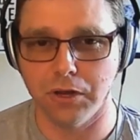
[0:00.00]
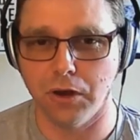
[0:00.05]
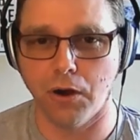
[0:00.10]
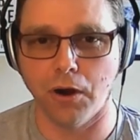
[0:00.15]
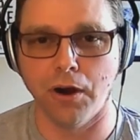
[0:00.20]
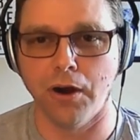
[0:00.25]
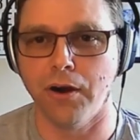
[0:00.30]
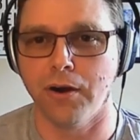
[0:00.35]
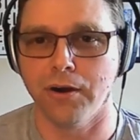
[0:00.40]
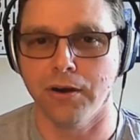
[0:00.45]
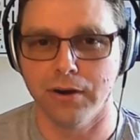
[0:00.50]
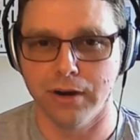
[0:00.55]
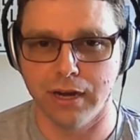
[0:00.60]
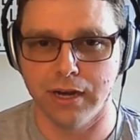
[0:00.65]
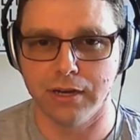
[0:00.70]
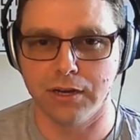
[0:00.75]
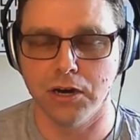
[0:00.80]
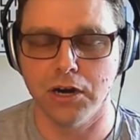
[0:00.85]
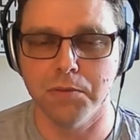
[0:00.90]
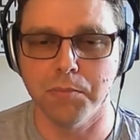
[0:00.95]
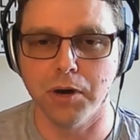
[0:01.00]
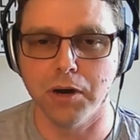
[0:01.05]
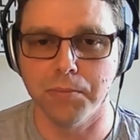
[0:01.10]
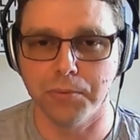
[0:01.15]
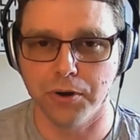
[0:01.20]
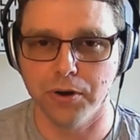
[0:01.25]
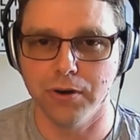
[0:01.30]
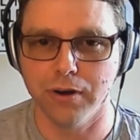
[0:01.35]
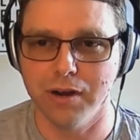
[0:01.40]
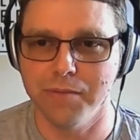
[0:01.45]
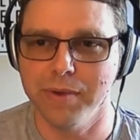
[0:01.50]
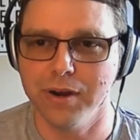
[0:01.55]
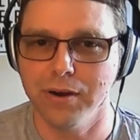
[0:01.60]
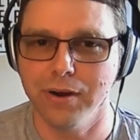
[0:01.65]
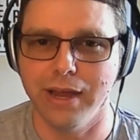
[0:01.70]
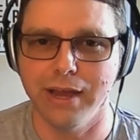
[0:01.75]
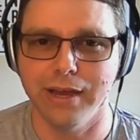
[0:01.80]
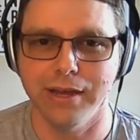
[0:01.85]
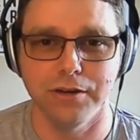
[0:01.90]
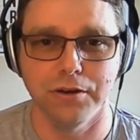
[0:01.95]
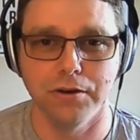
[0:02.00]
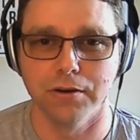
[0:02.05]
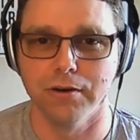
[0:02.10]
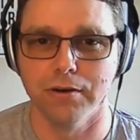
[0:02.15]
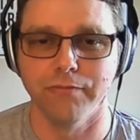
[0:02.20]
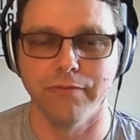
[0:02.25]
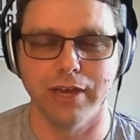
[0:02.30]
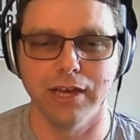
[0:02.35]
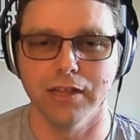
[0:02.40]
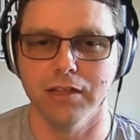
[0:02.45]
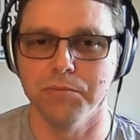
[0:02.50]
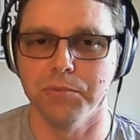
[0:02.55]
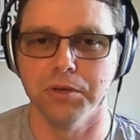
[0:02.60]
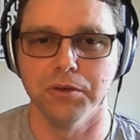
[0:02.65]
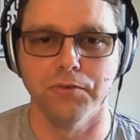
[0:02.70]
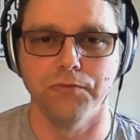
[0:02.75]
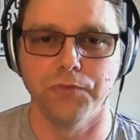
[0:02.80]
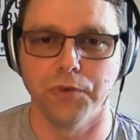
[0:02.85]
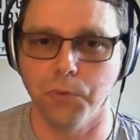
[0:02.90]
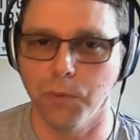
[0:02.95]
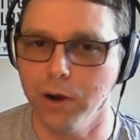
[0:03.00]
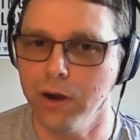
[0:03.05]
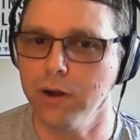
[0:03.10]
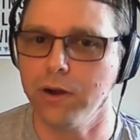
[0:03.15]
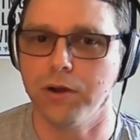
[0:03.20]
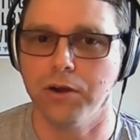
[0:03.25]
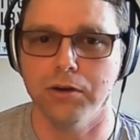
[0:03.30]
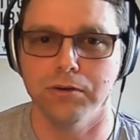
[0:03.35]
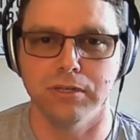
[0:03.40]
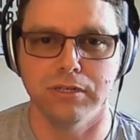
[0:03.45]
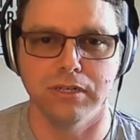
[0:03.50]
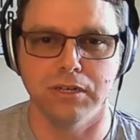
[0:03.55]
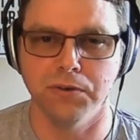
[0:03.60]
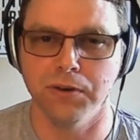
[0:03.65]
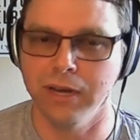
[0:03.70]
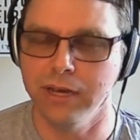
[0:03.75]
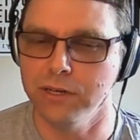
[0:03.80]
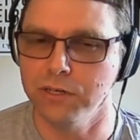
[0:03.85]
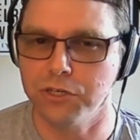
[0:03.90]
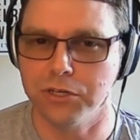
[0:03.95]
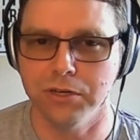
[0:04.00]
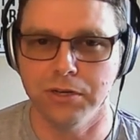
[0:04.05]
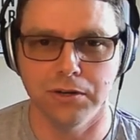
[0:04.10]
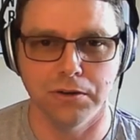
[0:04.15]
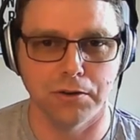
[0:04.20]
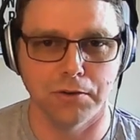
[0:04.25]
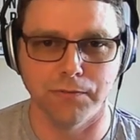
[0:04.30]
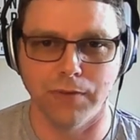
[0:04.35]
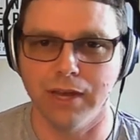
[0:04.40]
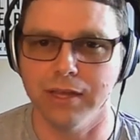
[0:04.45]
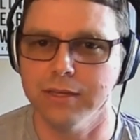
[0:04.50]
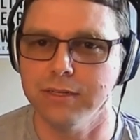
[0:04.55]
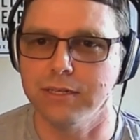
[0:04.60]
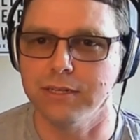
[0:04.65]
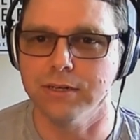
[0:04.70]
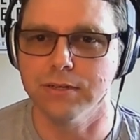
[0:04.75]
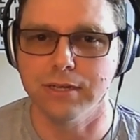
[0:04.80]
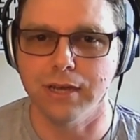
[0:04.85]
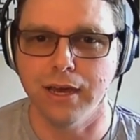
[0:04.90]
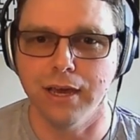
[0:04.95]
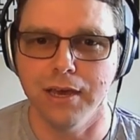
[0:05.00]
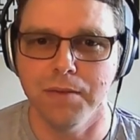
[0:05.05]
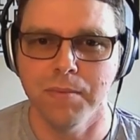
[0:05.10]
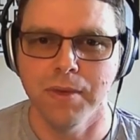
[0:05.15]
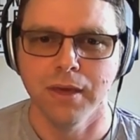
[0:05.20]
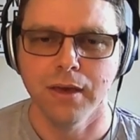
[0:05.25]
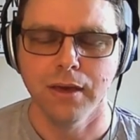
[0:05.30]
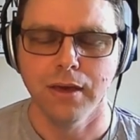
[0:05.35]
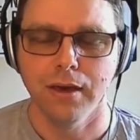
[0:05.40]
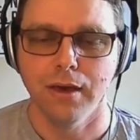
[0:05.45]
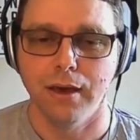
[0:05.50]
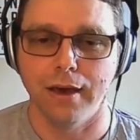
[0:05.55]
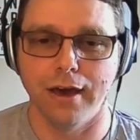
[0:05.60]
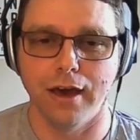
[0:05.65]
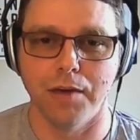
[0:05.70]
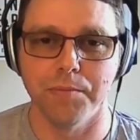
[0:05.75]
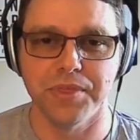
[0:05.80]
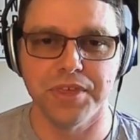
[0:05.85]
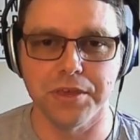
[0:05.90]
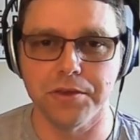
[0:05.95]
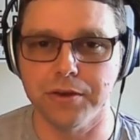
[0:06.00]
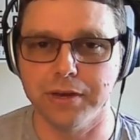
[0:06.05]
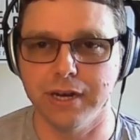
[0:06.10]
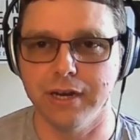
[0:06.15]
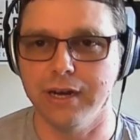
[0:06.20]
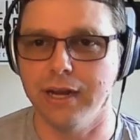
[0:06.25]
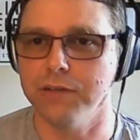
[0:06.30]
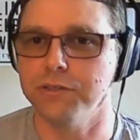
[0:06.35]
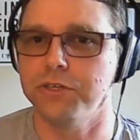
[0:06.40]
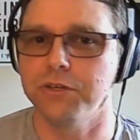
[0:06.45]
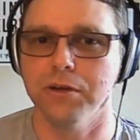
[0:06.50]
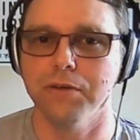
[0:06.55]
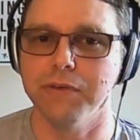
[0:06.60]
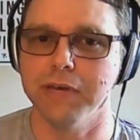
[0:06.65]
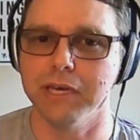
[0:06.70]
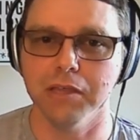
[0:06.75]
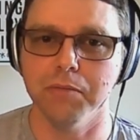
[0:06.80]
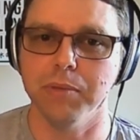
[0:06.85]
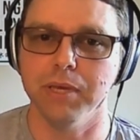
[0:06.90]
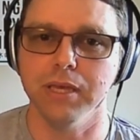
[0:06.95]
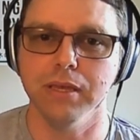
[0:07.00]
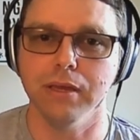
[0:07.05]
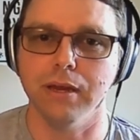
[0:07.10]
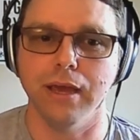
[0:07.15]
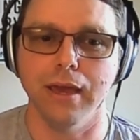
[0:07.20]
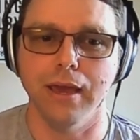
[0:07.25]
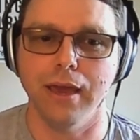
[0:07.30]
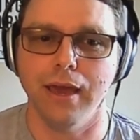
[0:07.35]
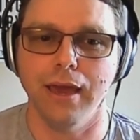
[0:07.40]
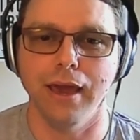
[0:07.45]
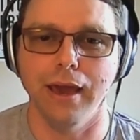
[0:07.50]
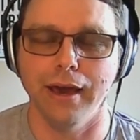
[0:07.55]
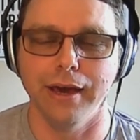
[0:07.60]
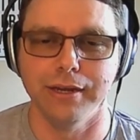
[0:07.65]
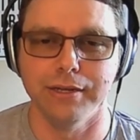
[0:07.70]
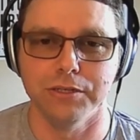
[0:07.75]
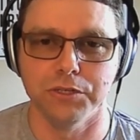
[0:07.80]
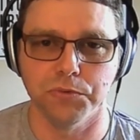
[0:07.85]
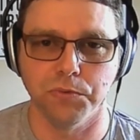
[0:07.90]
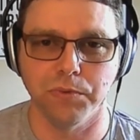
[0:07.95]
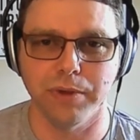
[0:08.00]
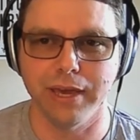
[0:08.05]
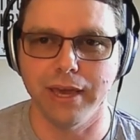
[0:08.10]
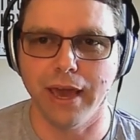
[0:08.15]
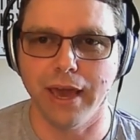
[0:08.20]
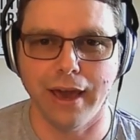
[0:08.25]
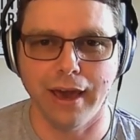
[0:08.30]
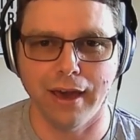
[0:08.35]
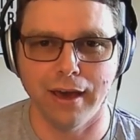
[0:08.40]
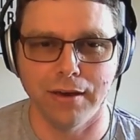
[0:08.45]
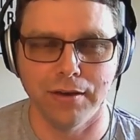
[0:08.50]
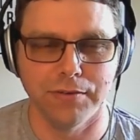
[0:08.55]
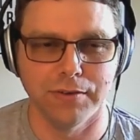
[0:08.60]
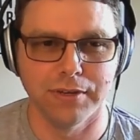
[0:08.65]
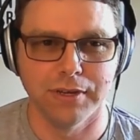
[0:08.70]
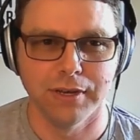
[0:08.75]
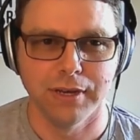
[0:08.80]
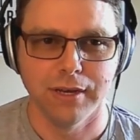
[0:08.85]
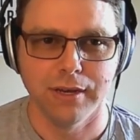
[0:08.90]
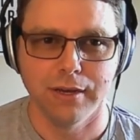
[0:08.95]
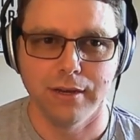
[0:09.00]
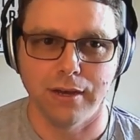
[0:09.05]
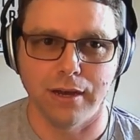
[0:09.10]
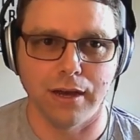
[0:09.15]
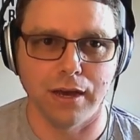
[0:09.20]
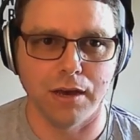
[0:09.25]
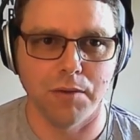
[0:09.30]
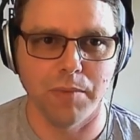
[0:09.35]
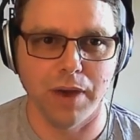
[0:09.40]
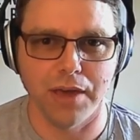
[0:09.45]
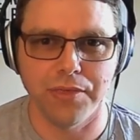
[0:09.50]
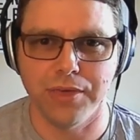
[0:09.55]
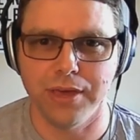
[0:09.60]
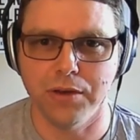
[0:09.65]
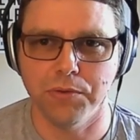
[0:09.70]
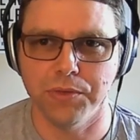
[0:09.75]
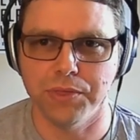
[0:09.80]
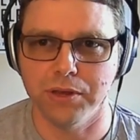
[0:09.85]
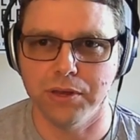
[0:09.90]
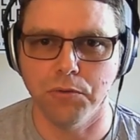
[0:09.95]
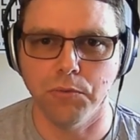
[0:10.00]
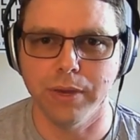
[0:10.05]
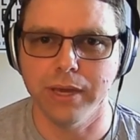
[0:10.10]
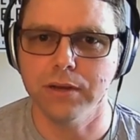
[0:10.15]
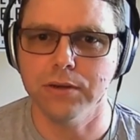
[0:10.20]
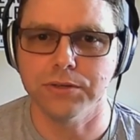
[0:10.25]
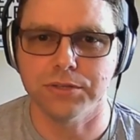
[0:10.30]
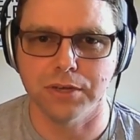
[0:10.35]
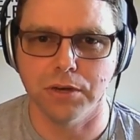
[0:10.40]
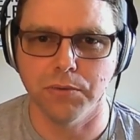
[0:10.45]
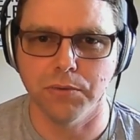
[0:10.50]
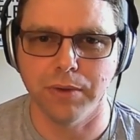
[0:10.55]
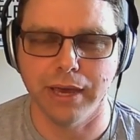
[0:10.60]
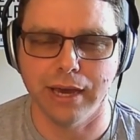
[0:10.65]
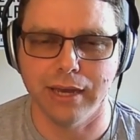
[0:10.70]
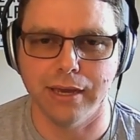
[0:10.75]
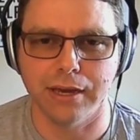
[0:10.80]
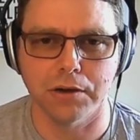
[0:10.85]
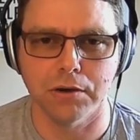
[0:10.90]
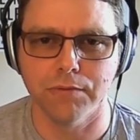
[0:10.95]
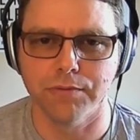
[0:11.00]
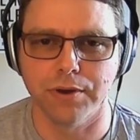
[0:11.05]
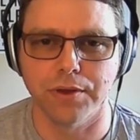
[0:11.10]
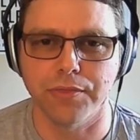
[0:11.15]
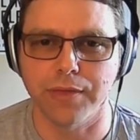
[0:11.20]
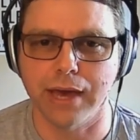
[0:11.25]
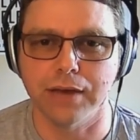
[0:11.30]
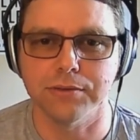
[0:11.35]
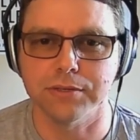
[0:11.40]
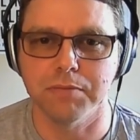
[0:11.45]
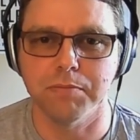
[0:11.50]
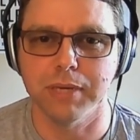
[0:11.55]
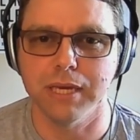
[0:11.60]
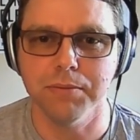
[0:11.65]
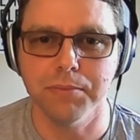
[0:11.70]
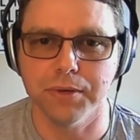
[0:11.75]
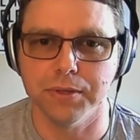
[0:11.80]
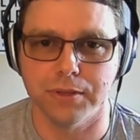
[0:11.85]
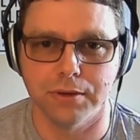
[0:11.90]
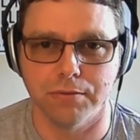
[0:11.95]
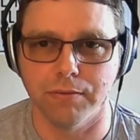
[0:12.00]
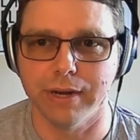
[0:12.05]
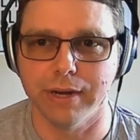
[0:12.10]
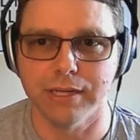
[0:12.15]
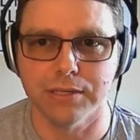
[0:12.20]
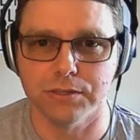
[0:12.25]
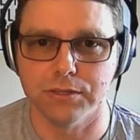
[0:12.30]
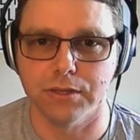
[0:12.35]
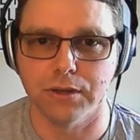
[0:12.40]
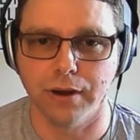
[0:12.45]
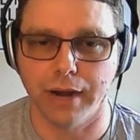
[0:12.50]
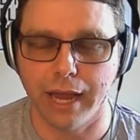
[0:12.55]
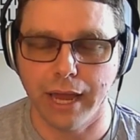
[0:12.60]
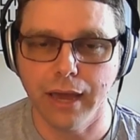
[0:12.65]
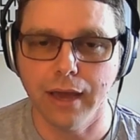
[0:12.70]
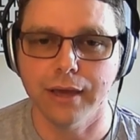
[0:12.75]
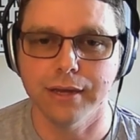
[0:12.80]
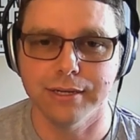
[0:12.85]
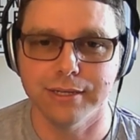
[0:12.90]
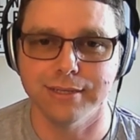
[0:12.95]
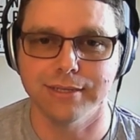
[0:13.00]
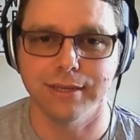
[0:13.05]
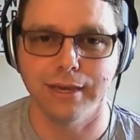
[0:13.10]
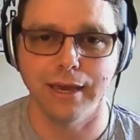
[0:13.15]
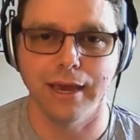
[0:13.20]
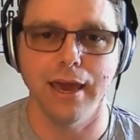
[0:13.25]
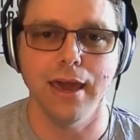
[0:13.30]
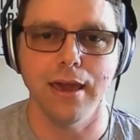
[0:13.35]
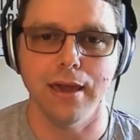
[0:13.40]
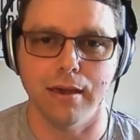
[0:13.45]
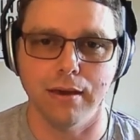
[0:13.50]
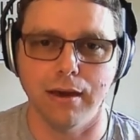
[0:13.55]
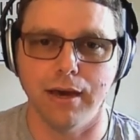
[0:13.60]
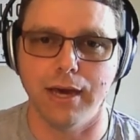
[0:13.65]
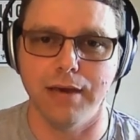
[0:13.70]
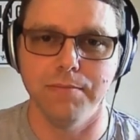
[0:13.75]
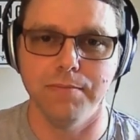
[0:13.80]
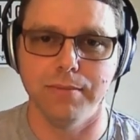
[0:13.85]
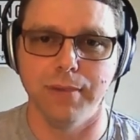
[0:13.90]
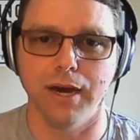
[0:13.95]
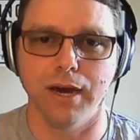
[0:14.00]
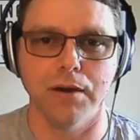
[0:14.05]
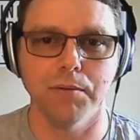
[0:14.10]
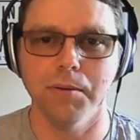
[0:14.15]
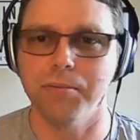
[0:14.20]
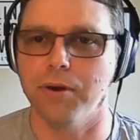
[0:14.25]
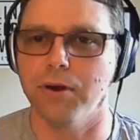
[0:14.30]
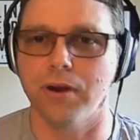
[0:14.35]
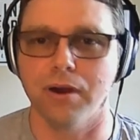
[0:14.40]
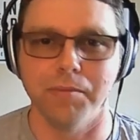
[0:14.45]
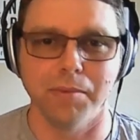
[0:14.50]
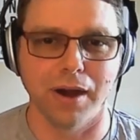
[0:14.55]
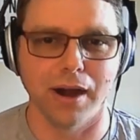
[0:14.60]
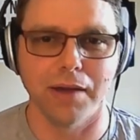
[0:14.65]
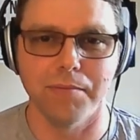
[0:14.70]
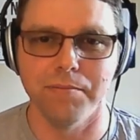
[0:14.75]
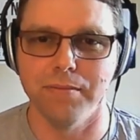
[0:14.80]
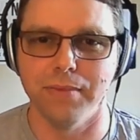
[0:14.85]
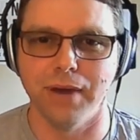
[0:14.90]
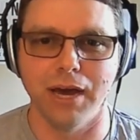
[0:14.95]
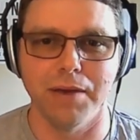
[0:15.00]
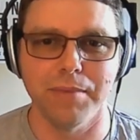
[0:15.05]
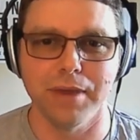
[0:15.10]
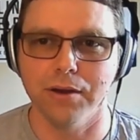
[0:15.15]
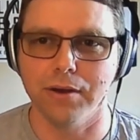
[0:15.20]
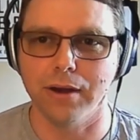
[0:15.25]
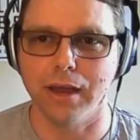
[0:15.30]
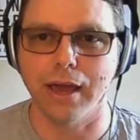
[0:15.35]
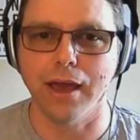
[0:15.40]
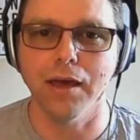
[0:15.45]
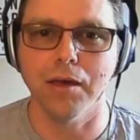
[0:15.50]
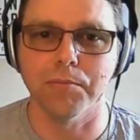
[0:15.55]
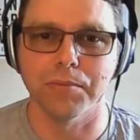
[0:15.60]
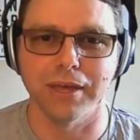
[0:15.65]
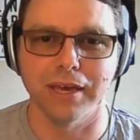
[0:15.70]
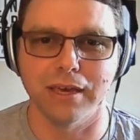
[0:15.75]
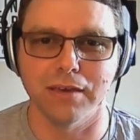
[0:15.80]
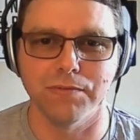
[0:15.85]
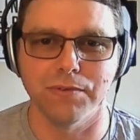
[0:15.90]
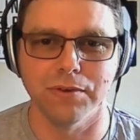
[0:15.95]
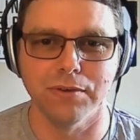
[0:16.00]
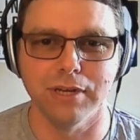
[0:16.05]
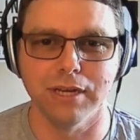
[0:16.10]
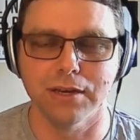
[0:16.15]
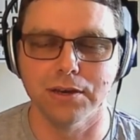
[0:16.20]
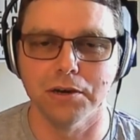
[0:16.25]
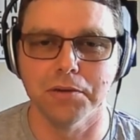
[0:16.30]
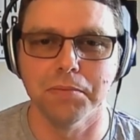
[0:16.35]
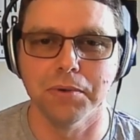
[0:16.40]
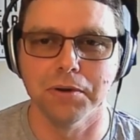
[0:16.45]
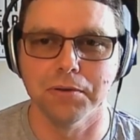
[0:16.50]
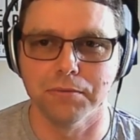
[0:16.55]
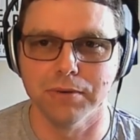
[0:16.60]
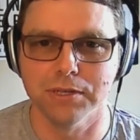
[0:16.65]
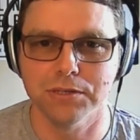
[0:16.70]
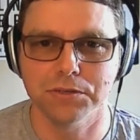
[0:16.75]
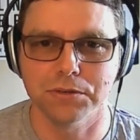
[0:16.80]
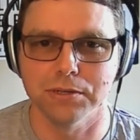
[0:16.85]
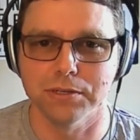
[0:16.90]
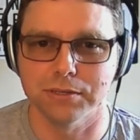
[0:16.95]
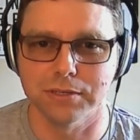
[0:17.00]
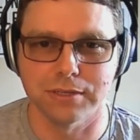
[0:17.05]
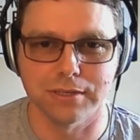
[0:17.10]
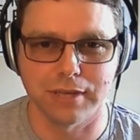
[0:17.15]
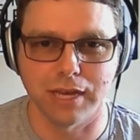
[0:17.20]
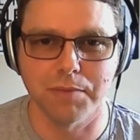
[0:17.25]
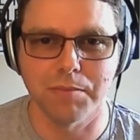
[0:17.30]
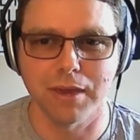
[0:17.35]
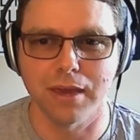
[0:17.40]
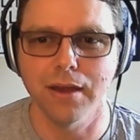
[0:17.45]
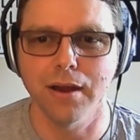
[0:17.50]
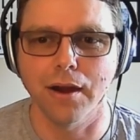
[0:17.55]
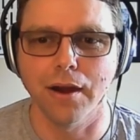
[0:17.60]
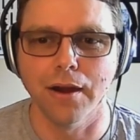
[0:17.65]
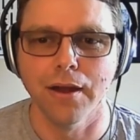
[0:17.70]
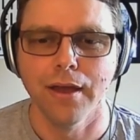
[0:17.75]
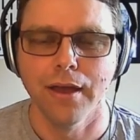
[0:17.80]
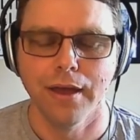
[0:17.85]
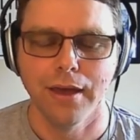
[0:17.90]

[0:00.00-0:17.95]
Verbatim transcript: are a COBOL programmer and you're available for work or donation or volunteer time, um, that you could announce your availability. And we had um, I think within a week or so, we had like over a thousand people that raised their hand to say, "Hey, I'm a COBOL programmer. I'm I'm here to help. Like, if you need COBOL resources, I'm here."